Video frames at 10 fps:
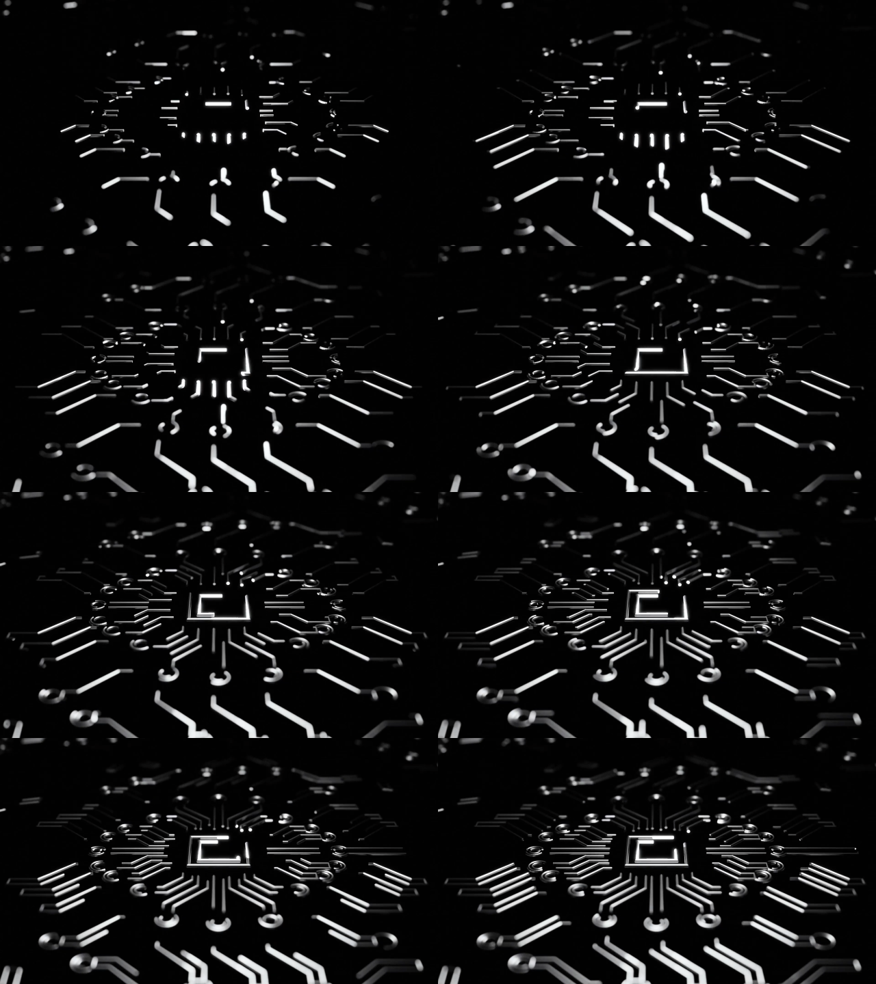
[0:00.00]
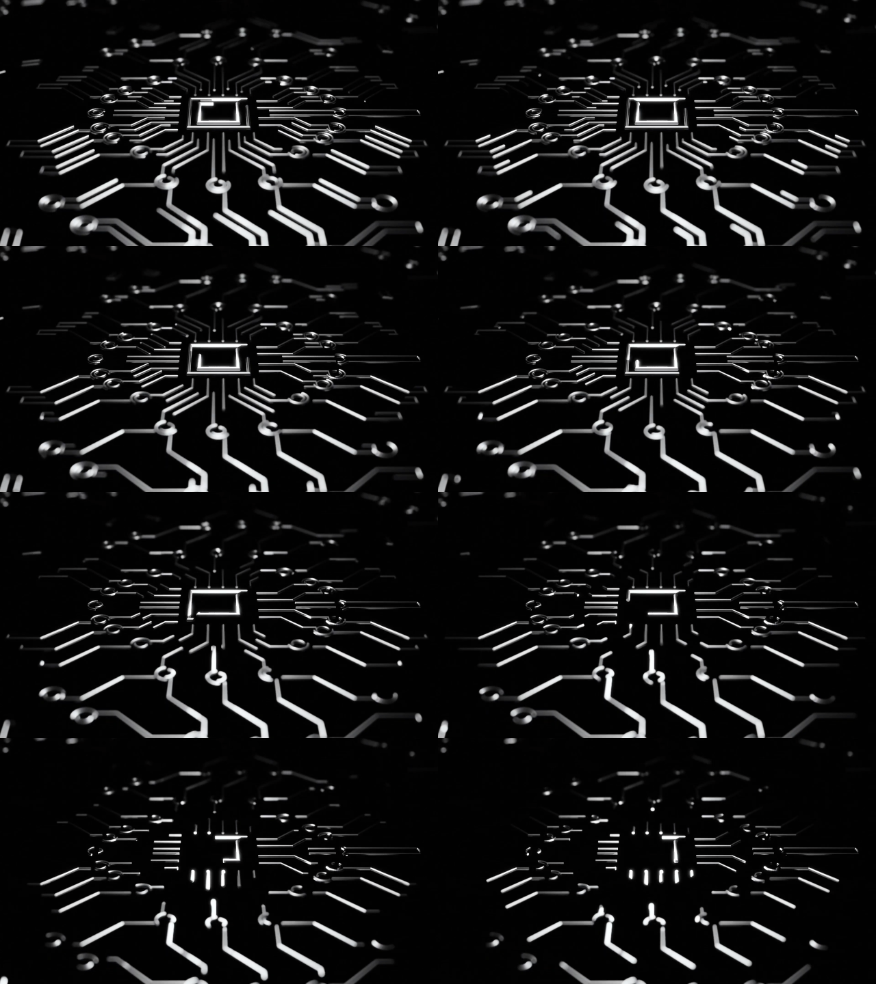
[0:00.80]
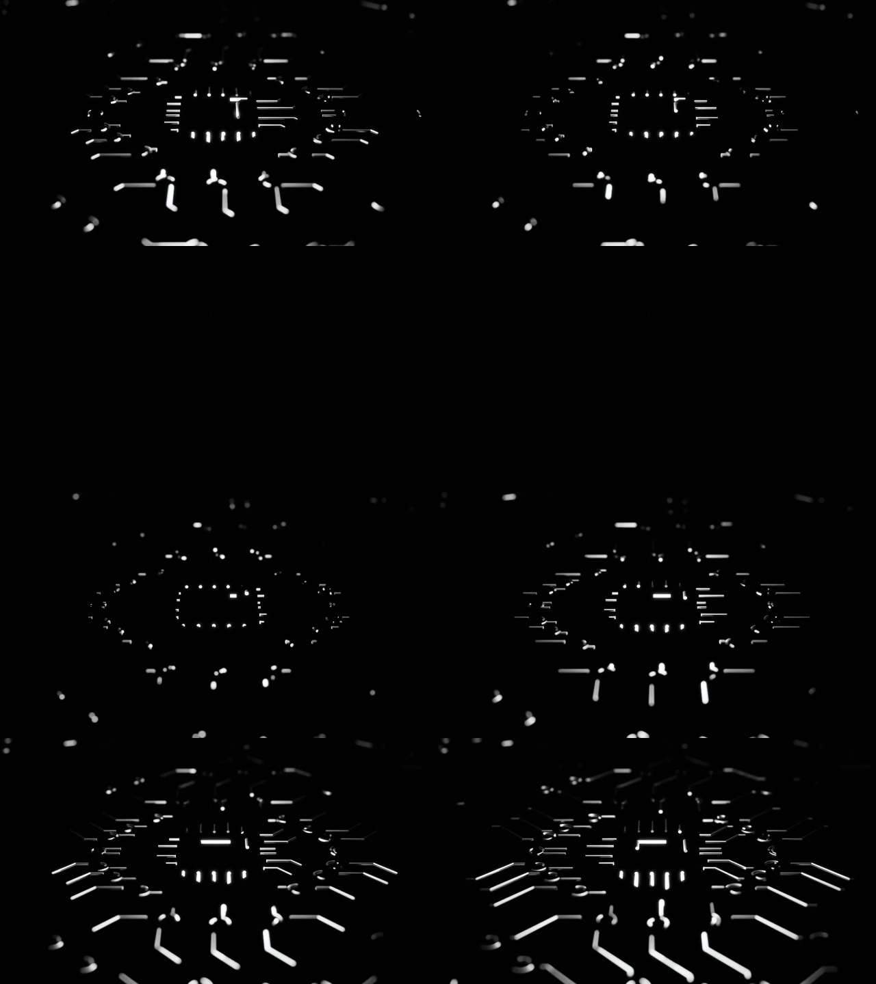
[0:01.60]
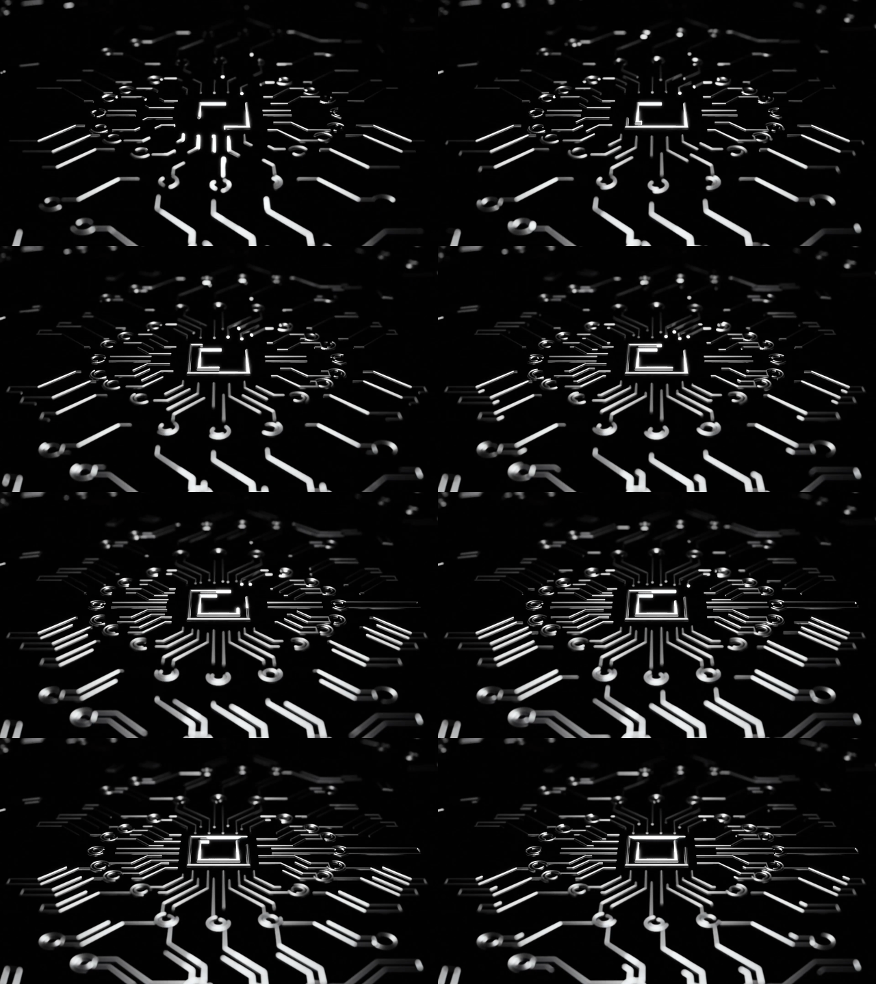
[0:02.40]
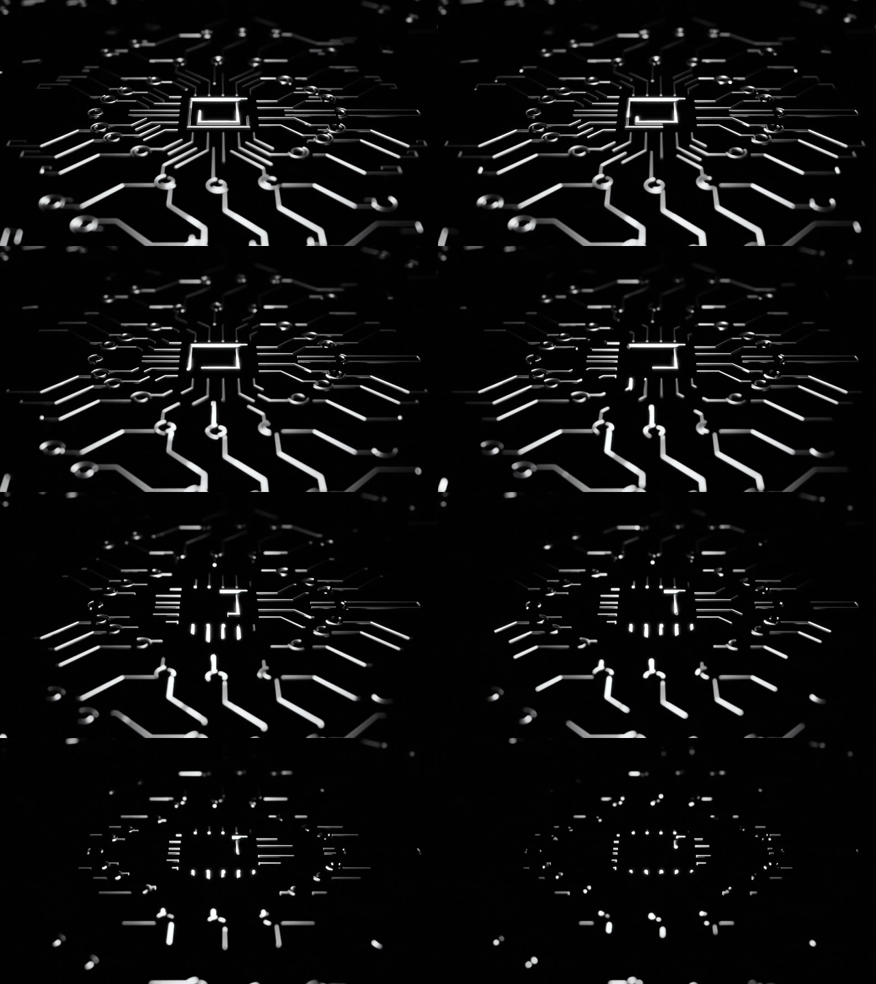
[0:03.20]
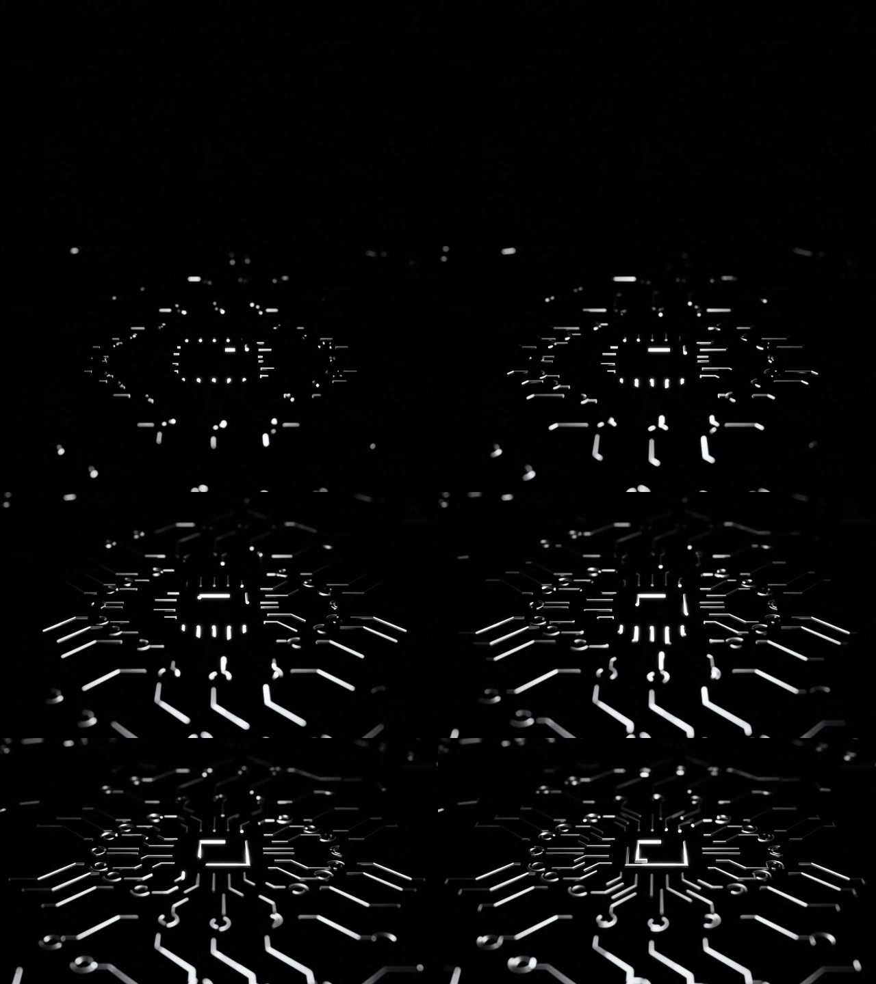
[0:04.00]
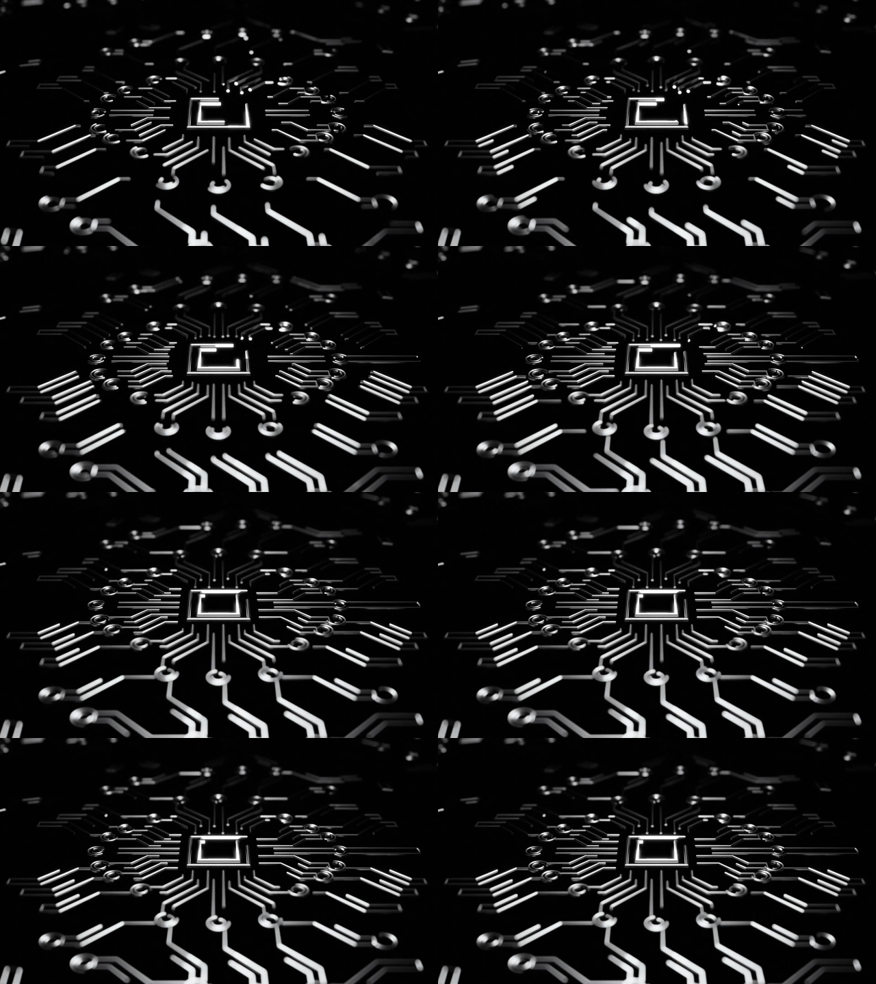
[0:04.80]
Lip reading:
[unreadable: no face in view]